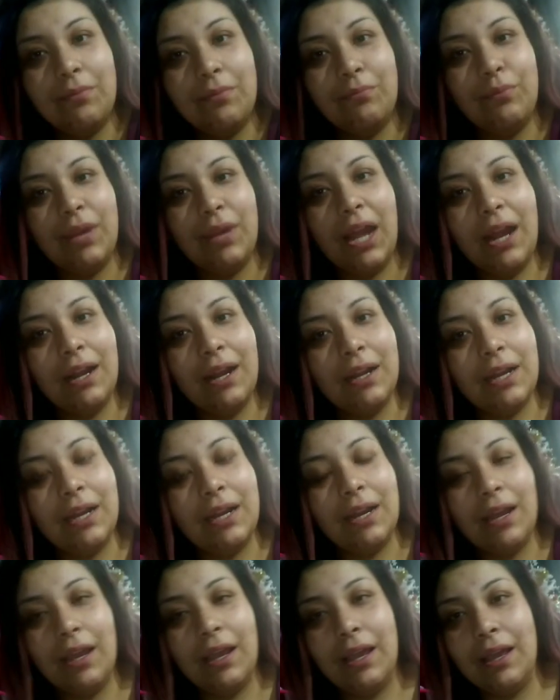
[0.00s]

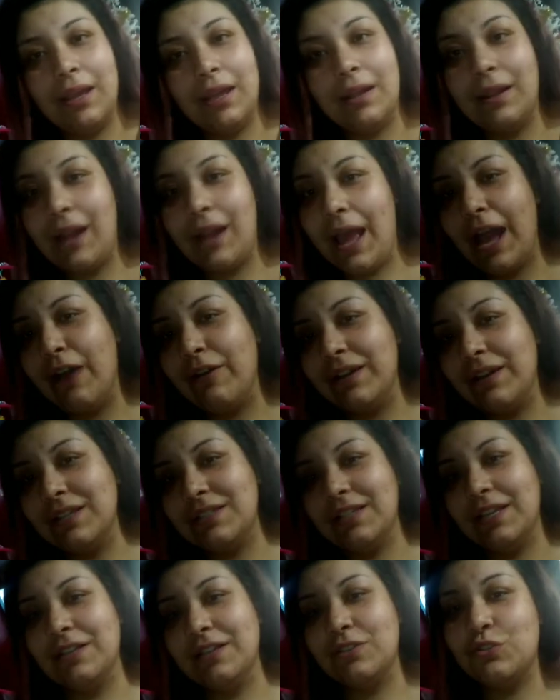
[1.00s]
reality now
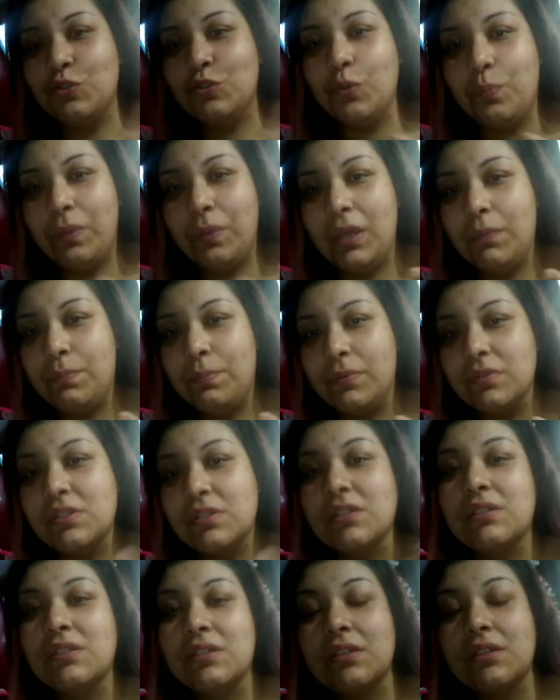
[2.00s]
it takes two people
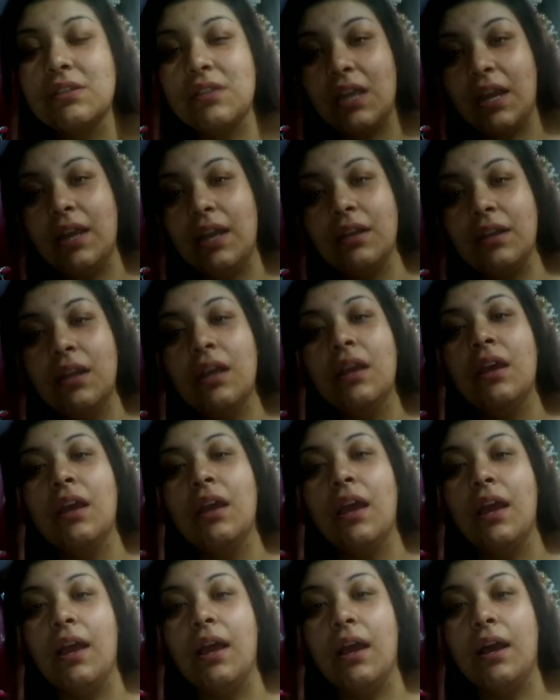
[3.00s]
to sustain
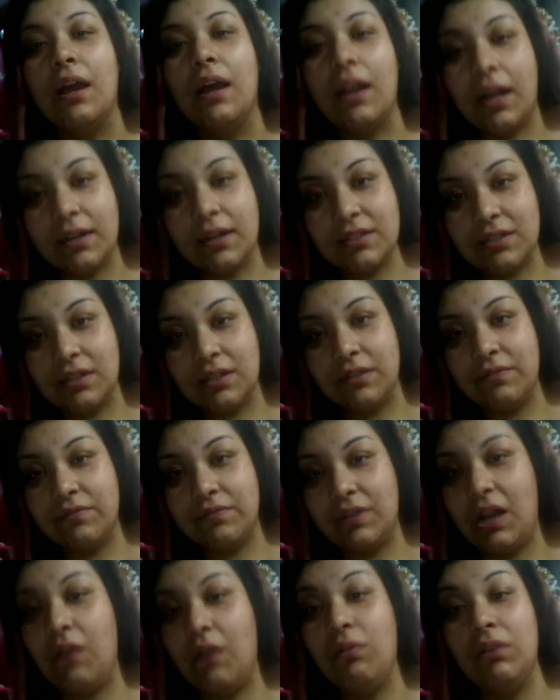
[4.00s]
a lot of stuff,
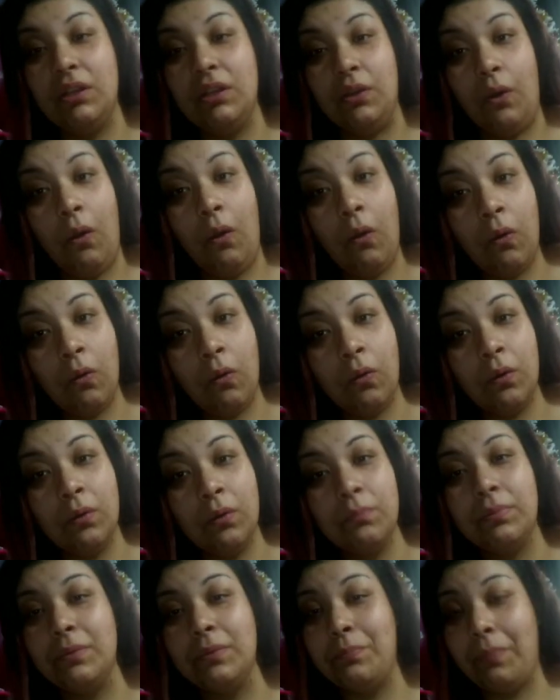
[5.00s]
not only
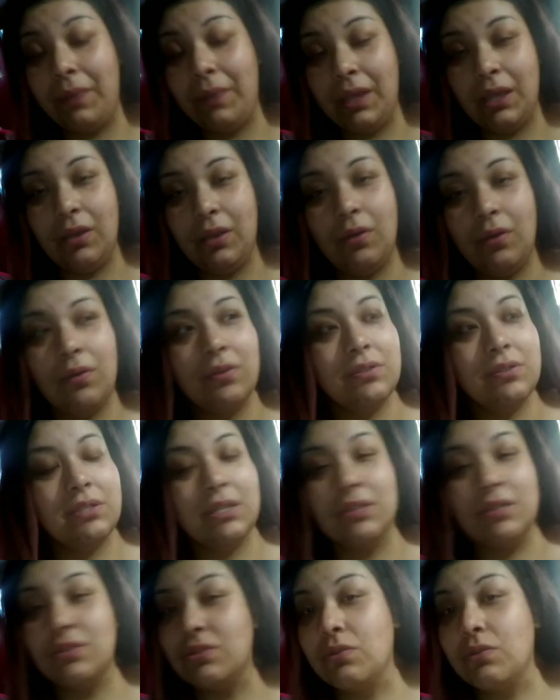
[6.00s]
home but bills
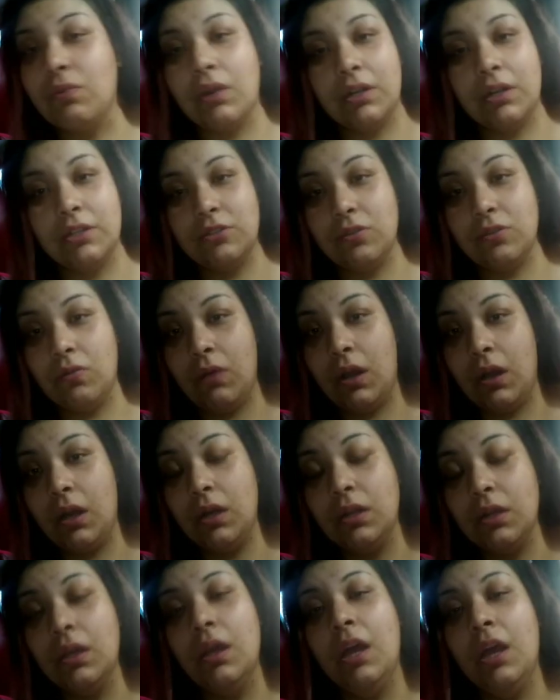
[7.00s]
and so on and so
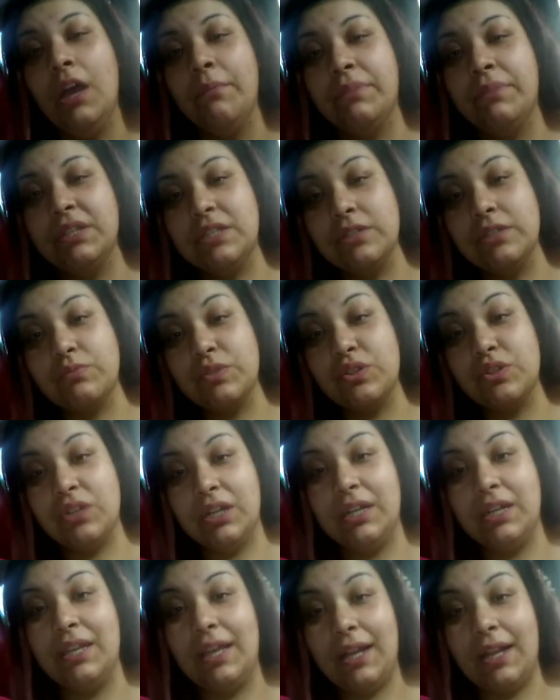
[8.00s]
on. But since we're
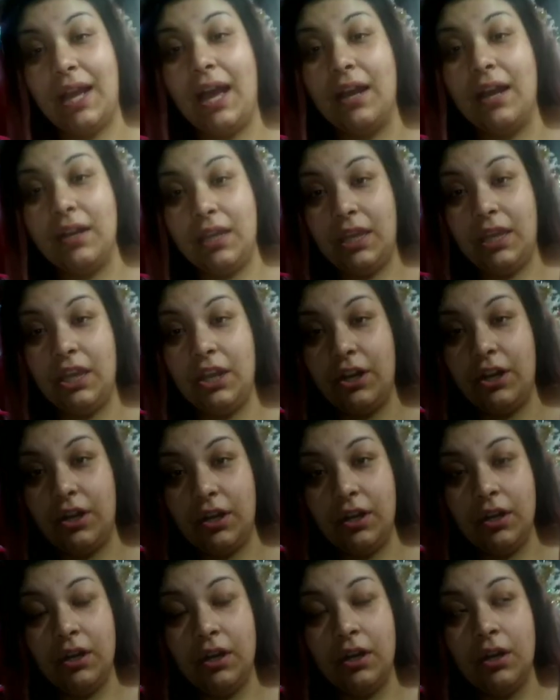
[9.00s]
trying to get out of
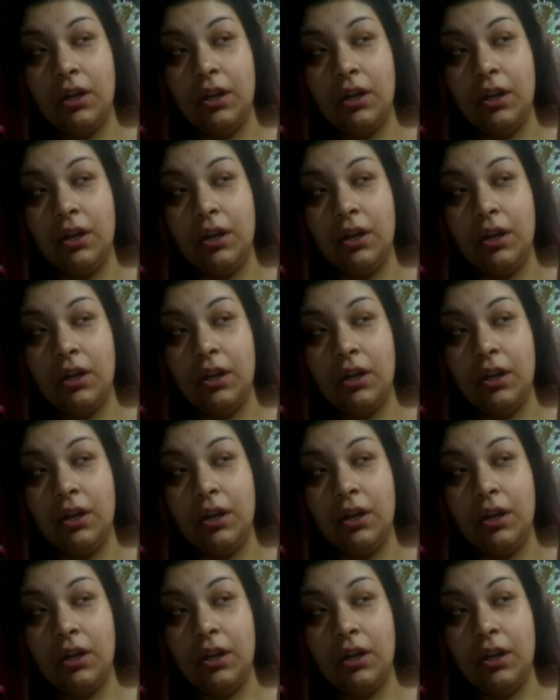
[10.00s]
here